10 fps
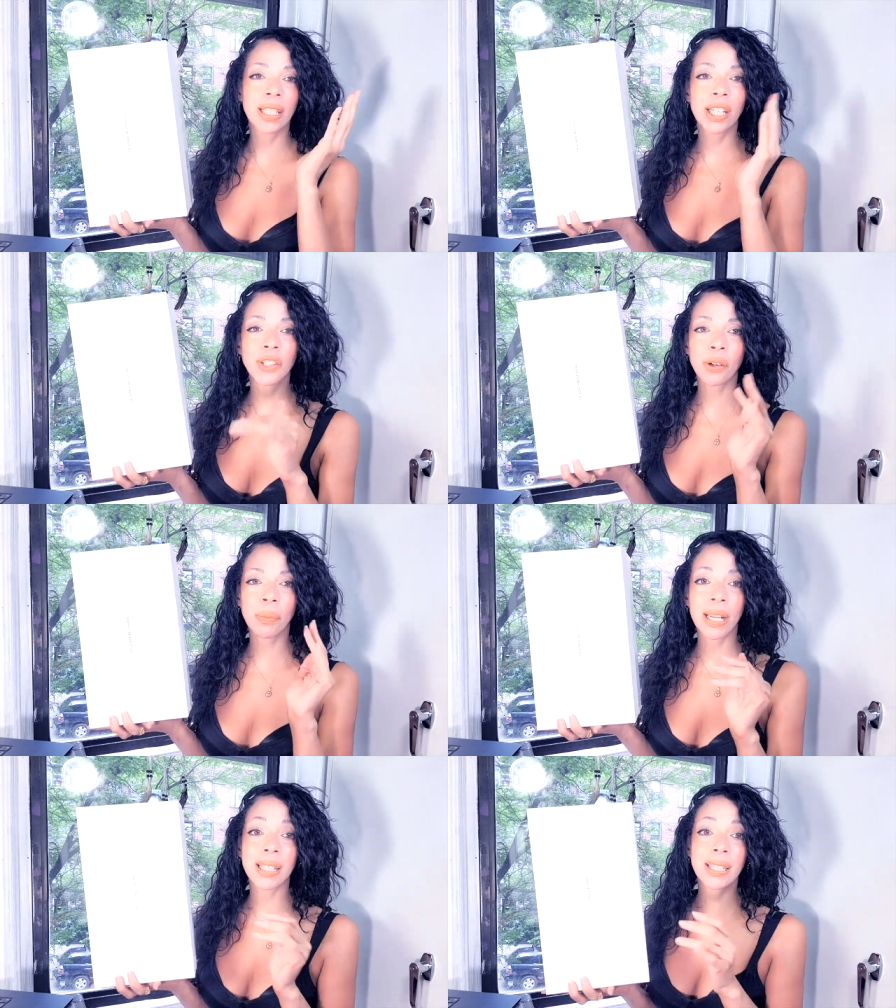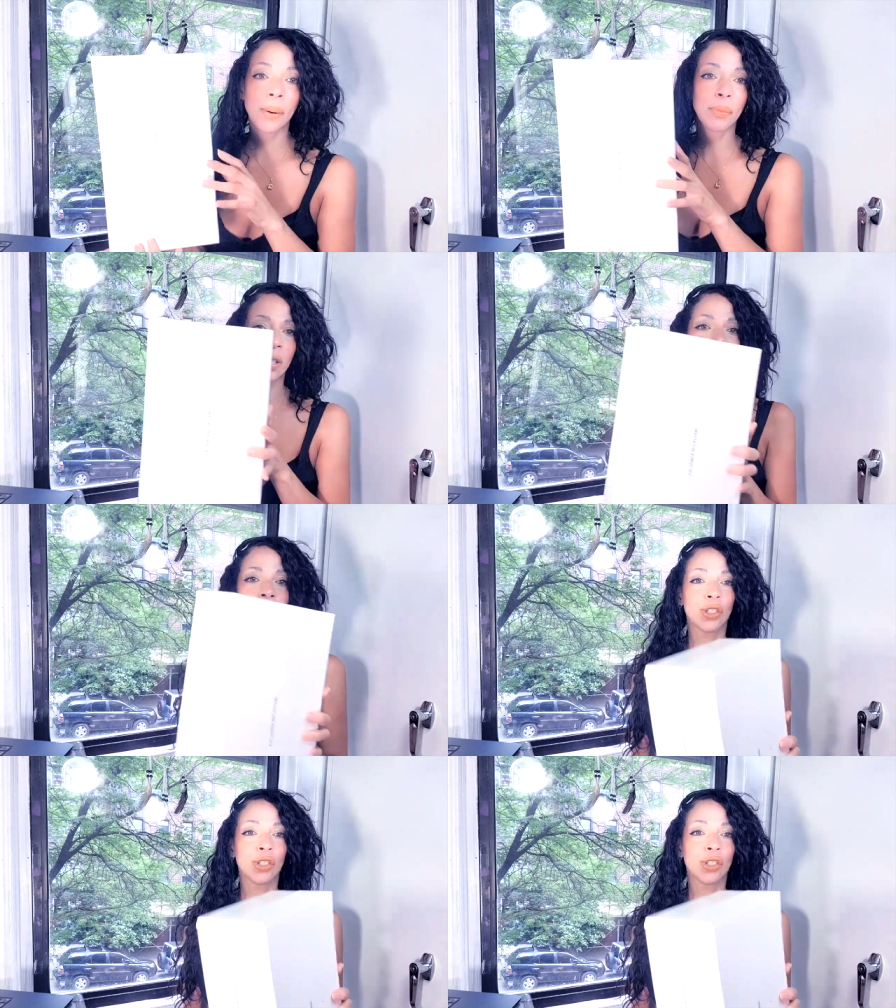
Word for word: These are my like summer